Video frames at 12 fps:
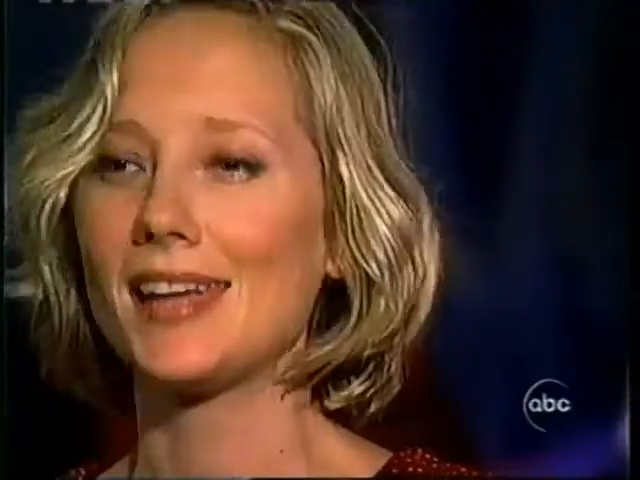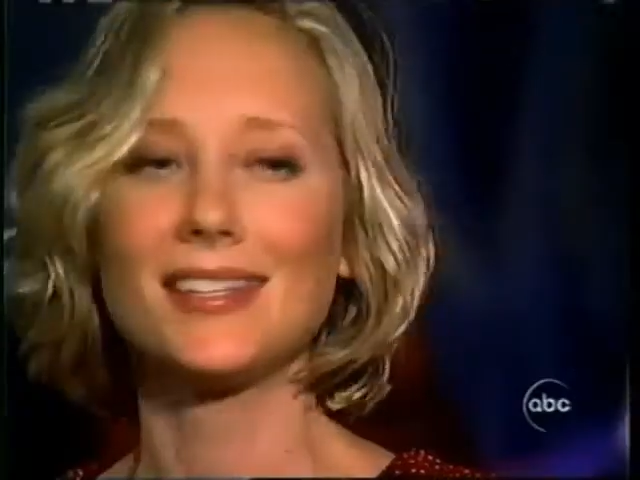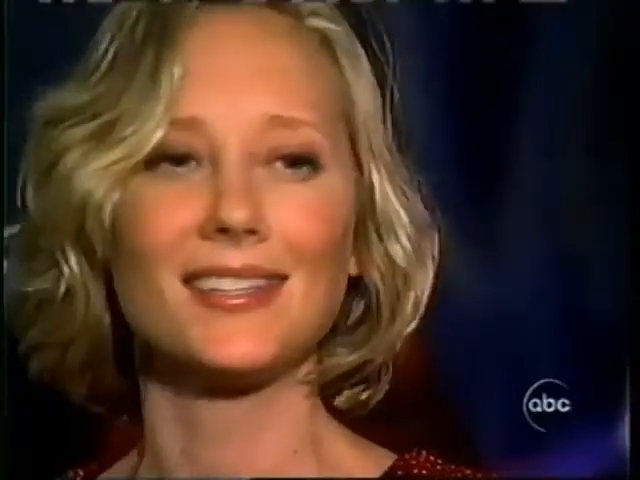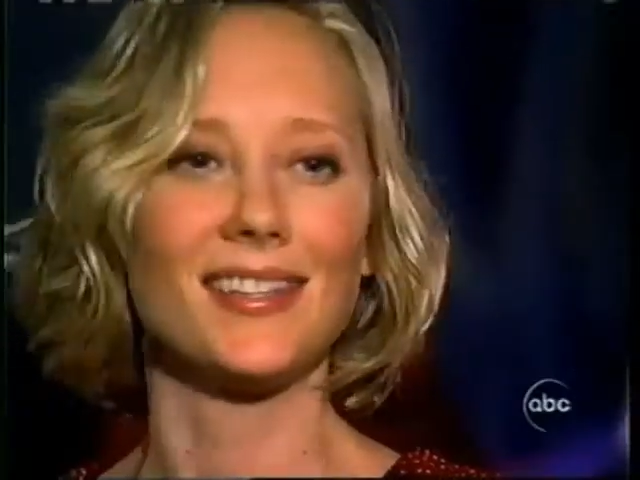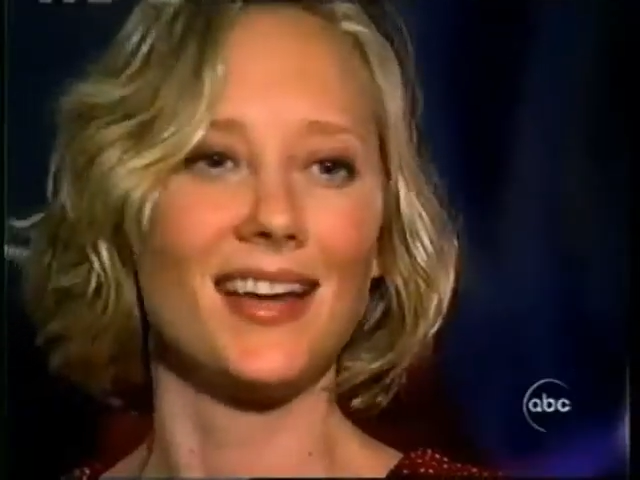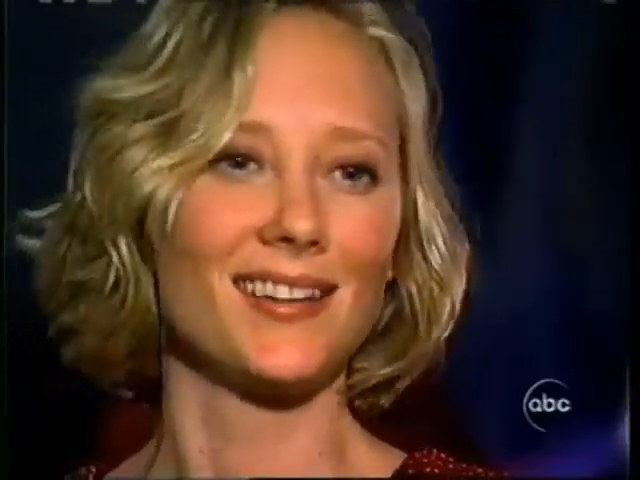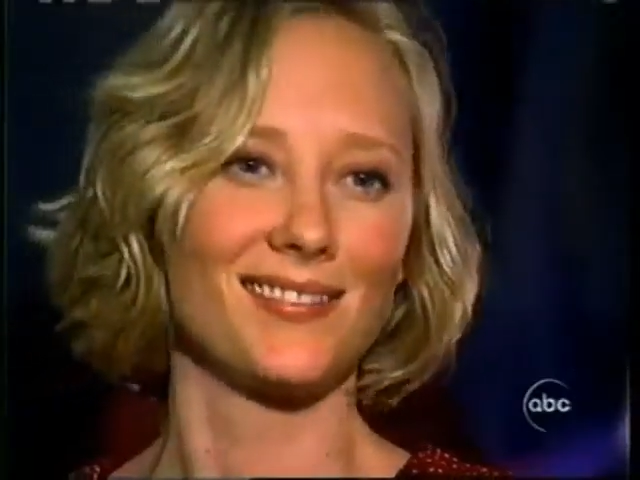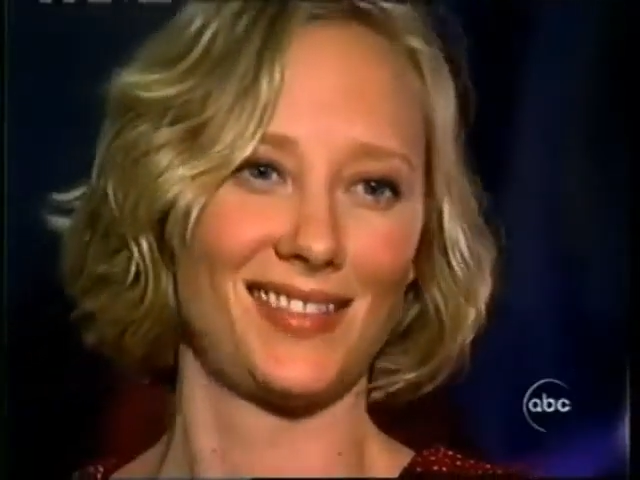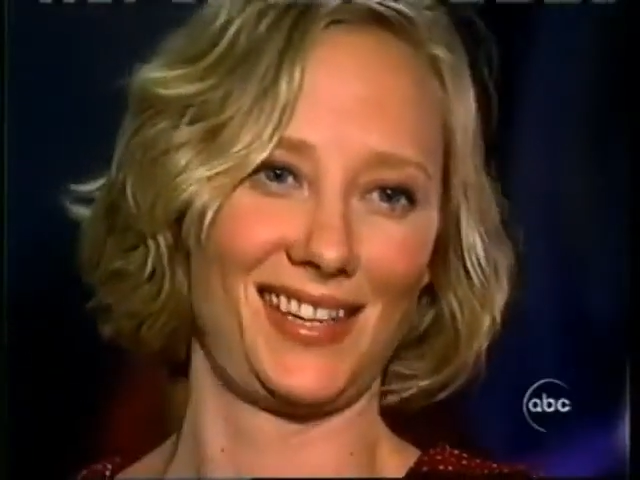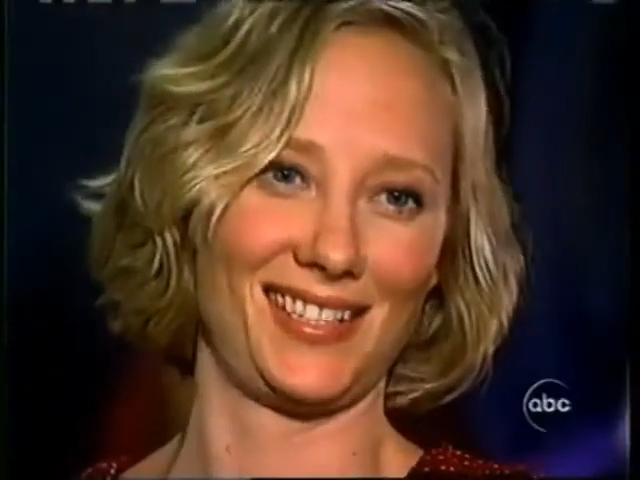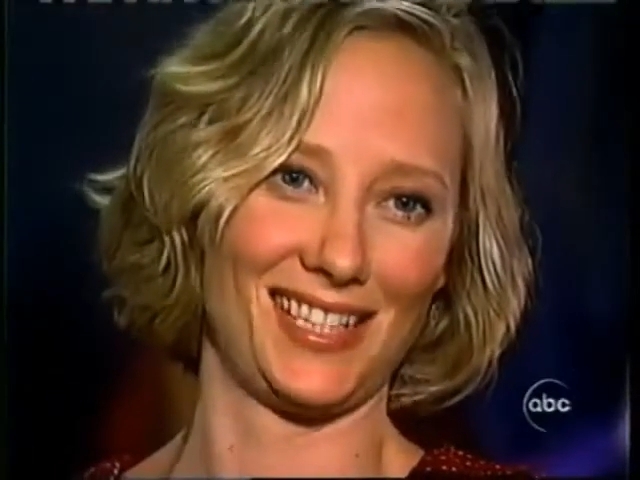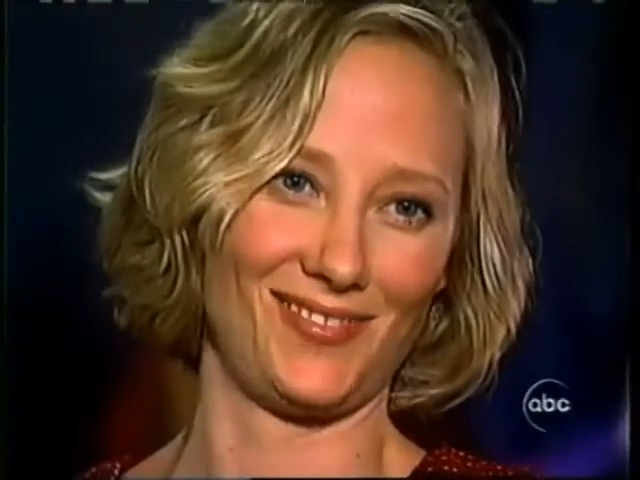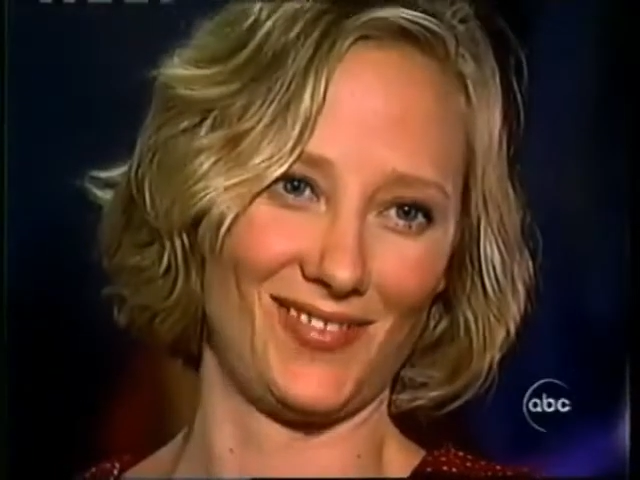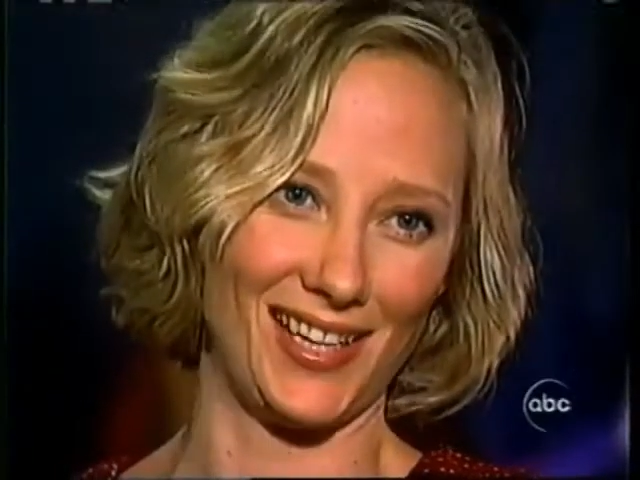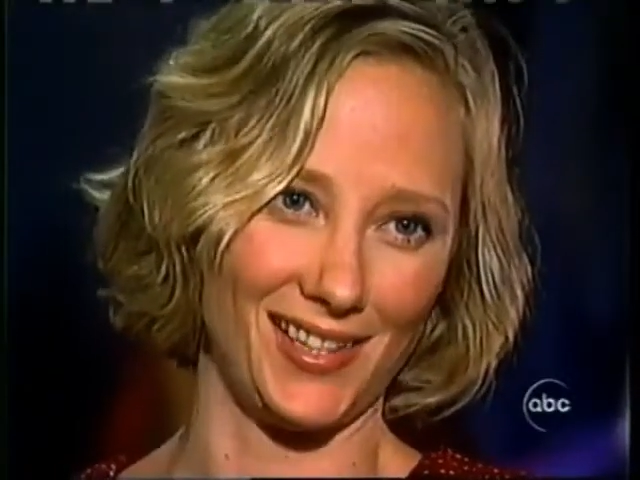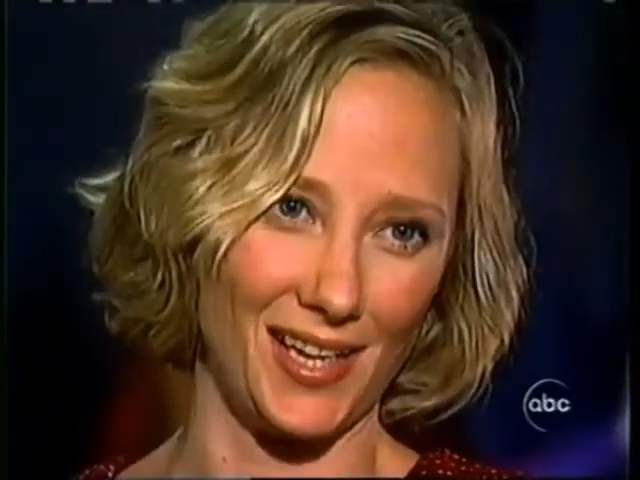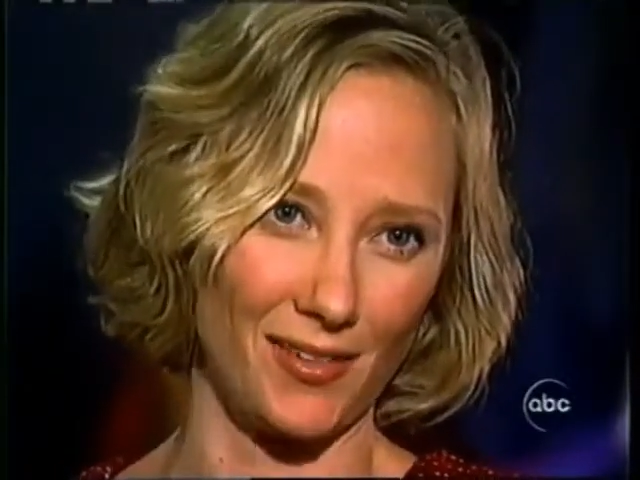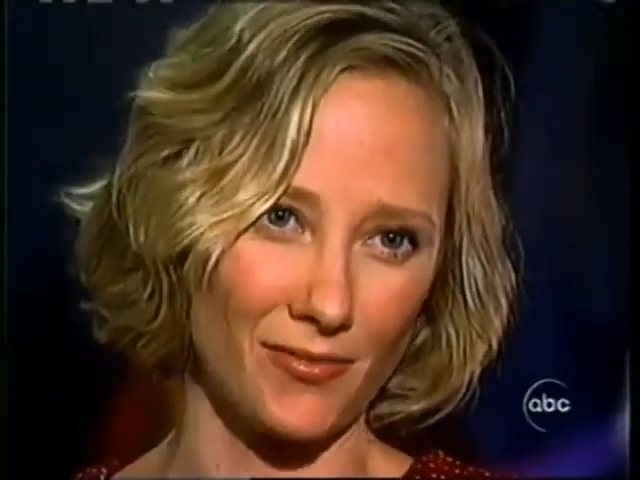did a lot of things in my
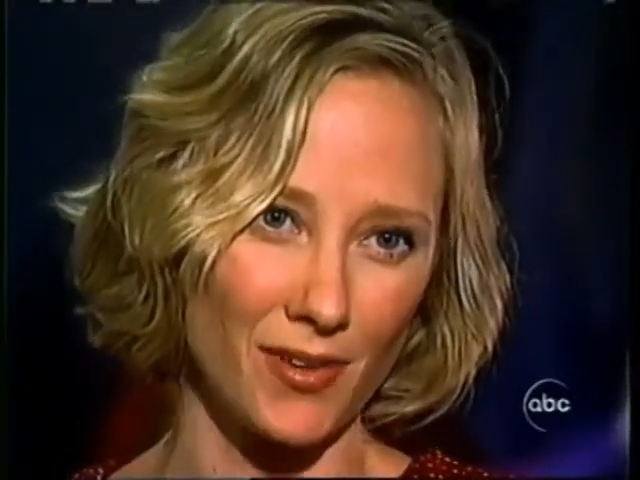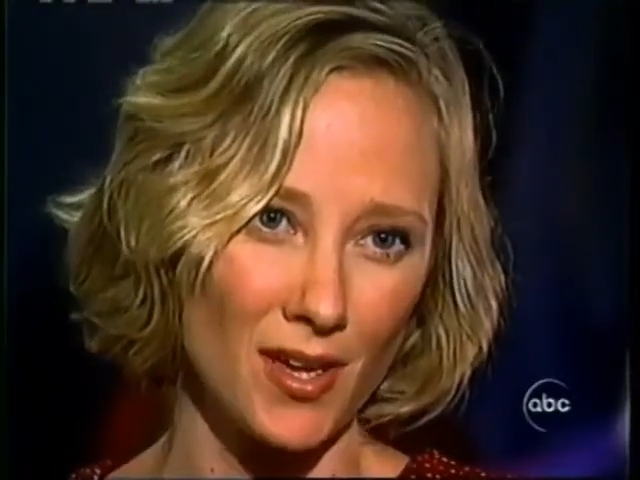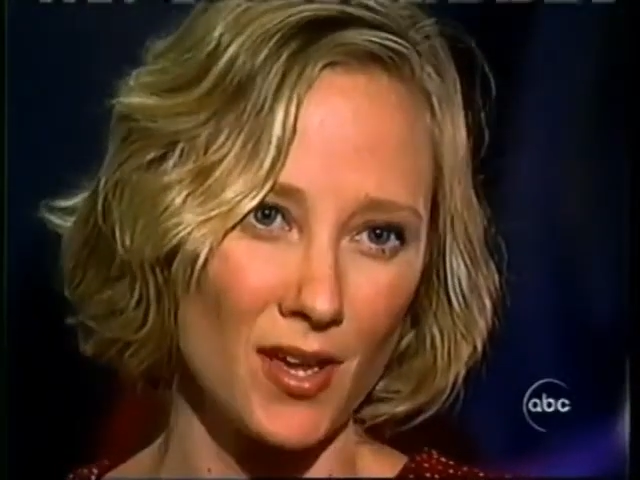life